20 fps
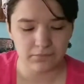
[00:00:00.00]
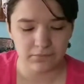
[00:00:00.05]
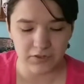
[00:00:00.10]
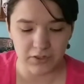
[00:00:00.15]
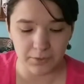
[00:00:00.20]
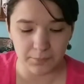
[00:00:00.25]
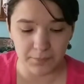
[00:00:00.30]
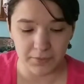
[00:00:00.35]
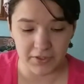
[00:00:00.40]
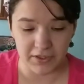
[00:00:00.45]

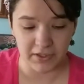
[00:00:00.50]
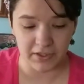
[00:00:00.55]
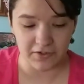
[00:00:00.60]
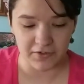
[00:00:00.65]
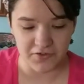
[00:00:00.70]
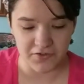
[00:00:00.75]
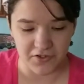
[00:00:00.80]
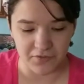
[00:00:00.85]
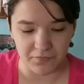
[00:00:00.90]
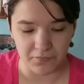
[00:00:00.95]
You know, putting
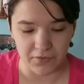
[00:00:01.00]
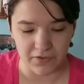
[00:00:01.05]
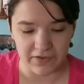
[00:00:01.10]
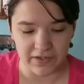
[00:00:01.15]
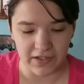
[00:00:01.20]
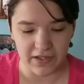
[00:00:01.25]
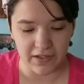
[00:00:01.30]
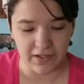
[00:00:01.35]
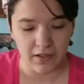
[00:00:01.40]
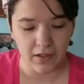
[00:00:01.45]
other stuff
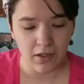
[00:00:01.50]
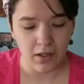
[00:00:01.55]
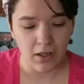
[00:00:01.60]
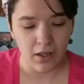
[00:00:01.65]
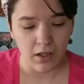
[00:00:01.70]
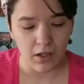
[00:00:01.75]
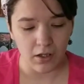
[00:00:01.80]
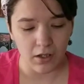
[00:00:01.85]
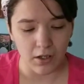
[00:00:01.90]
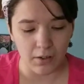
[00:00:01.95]
with it,
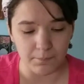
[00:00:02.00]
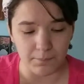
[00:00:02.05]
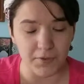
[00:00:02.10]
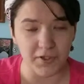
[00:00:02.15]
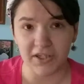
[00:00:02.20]
um,